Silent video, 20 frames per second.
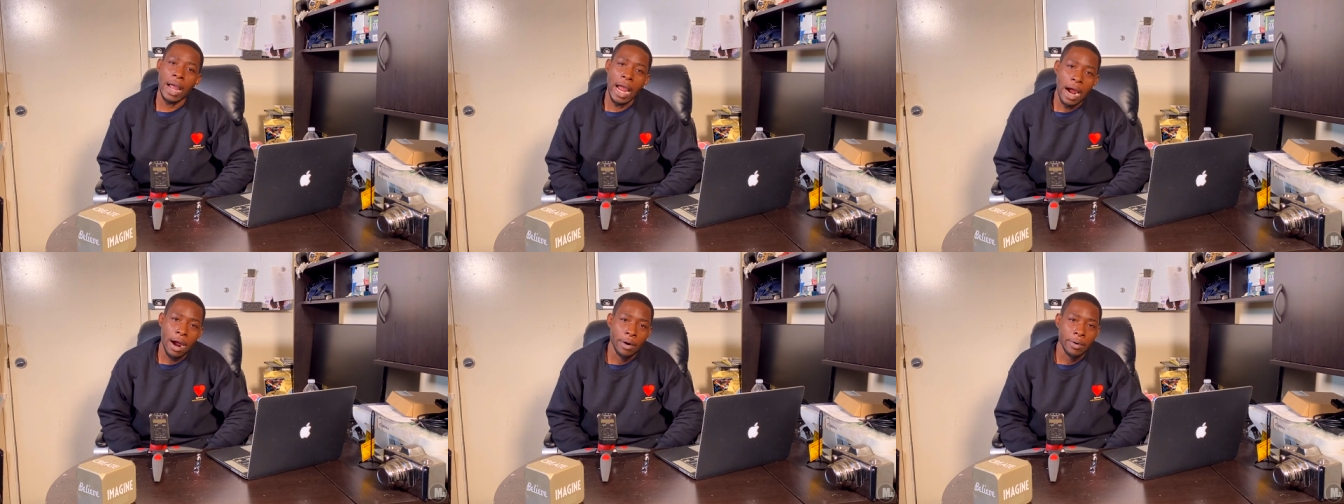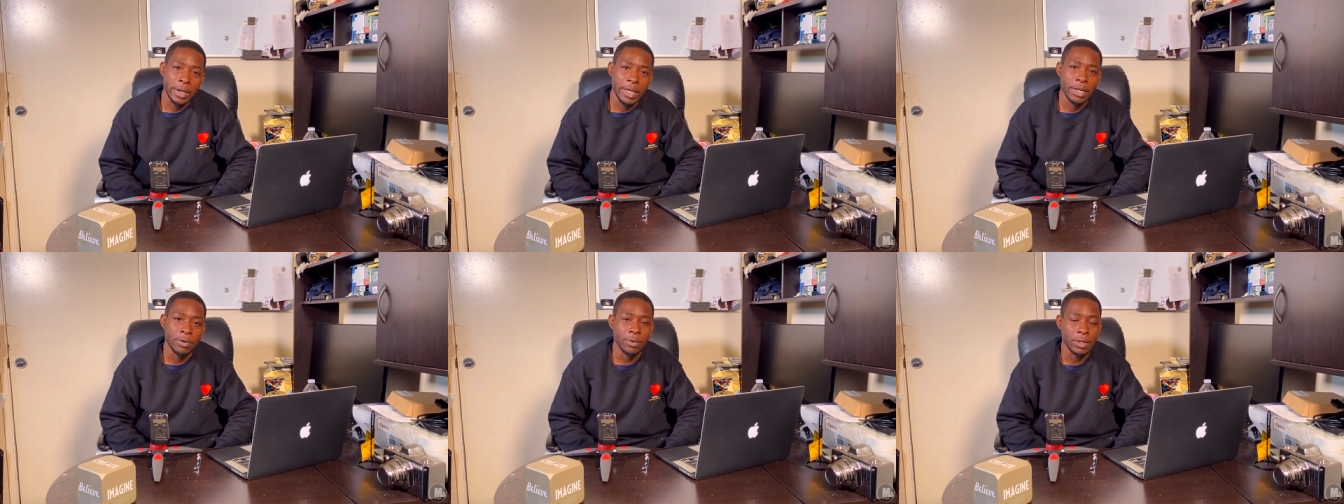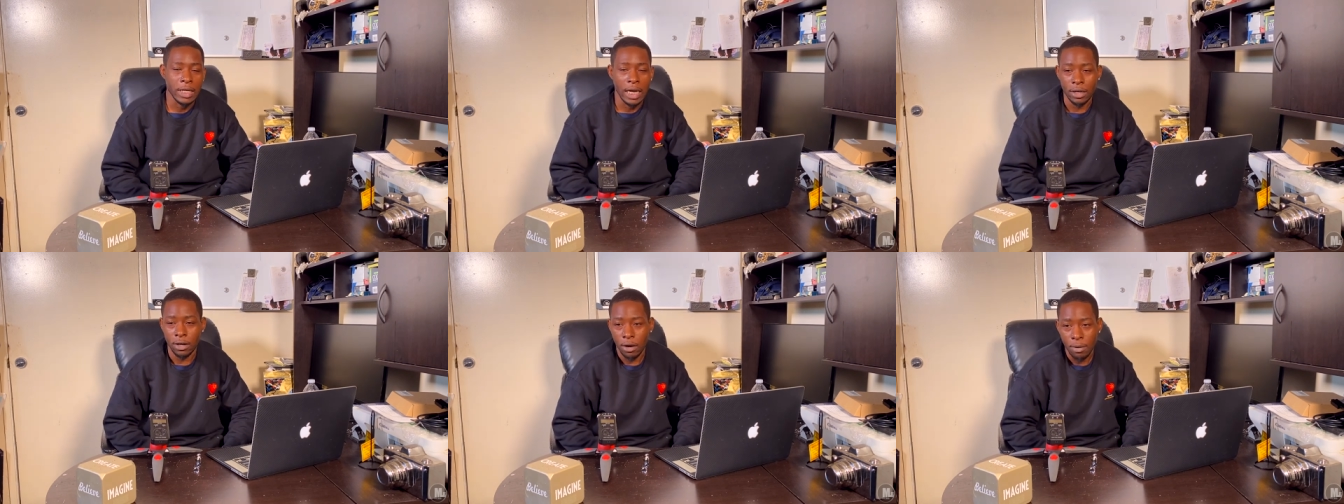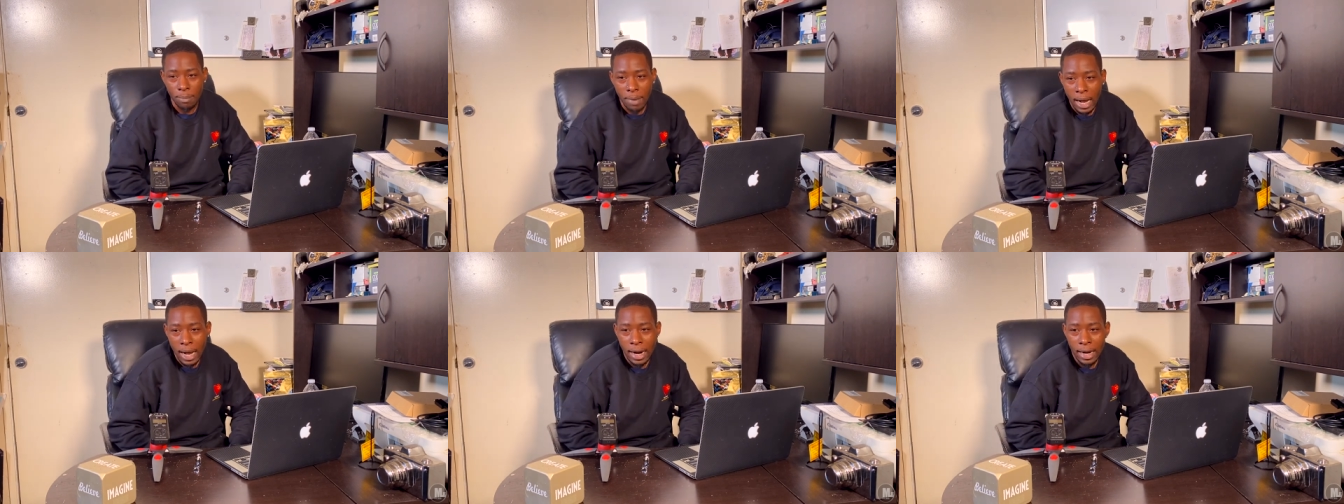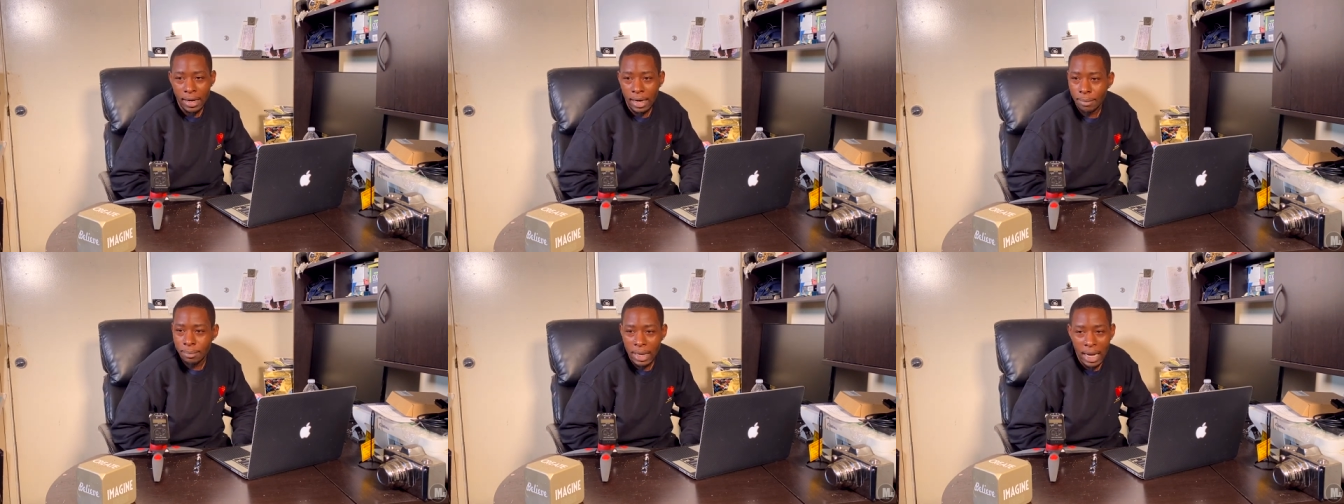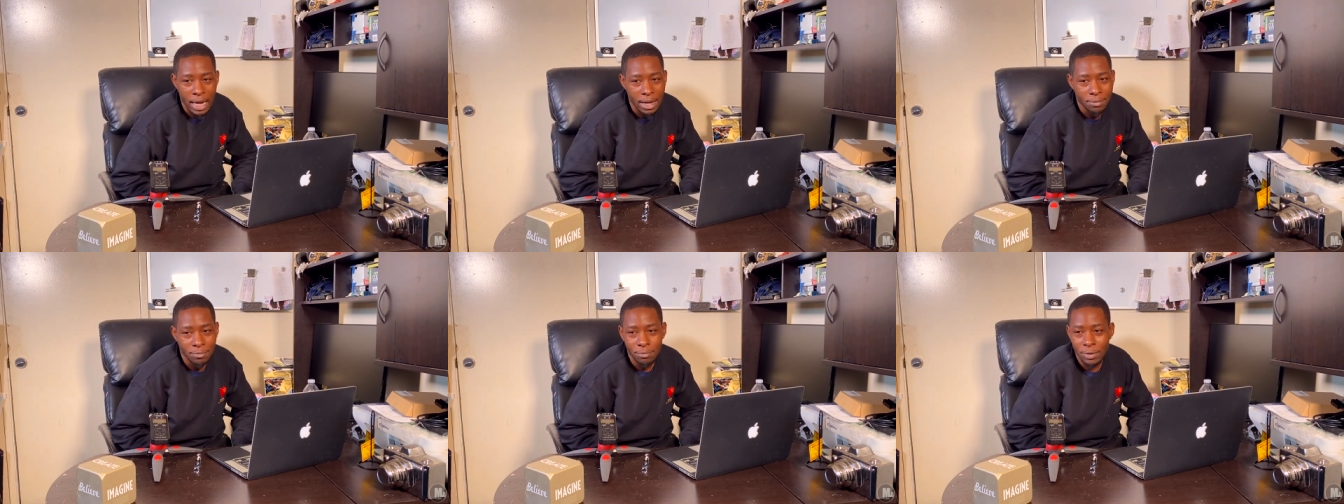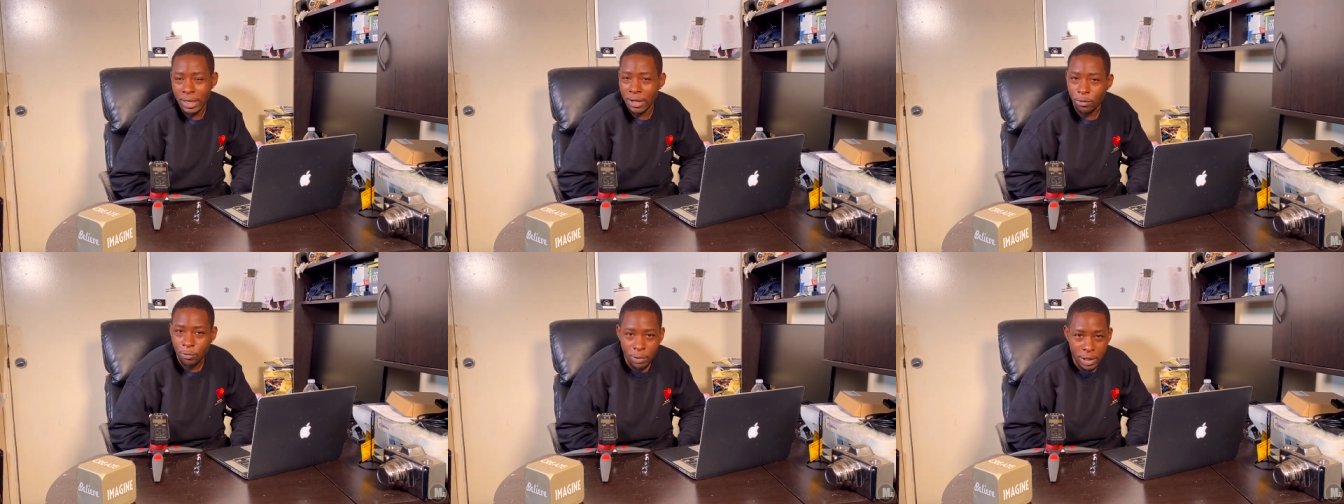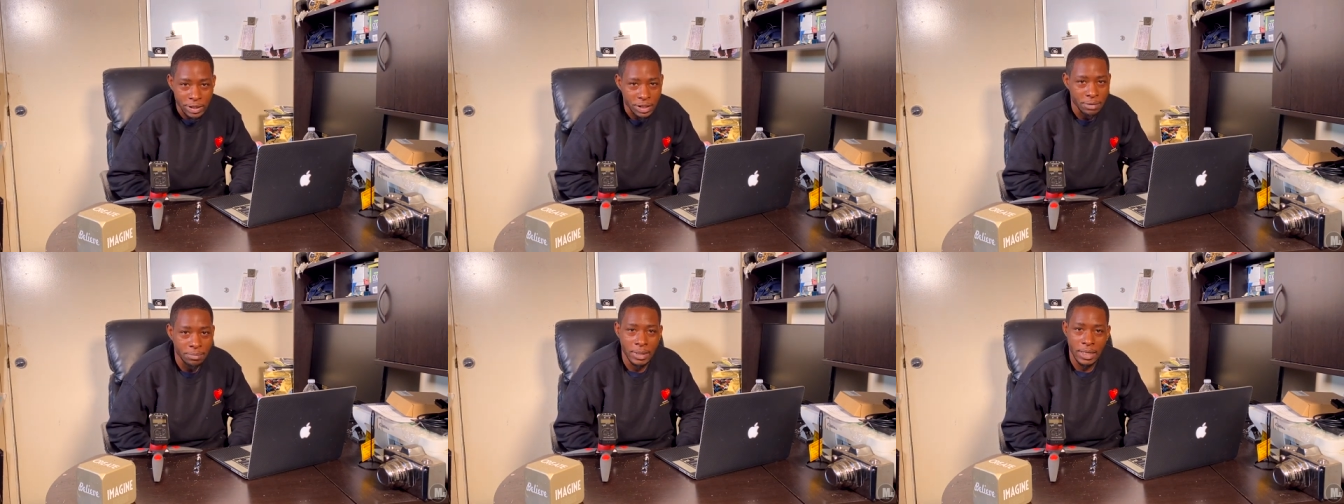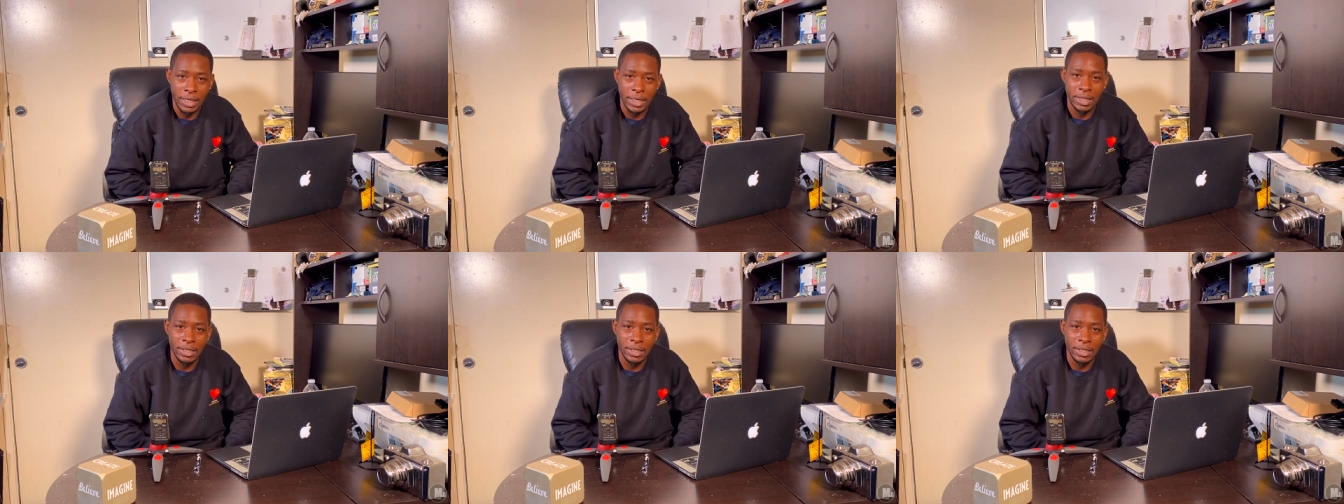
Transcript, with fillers: hourly which i don't mind i'm not in a rush to be an,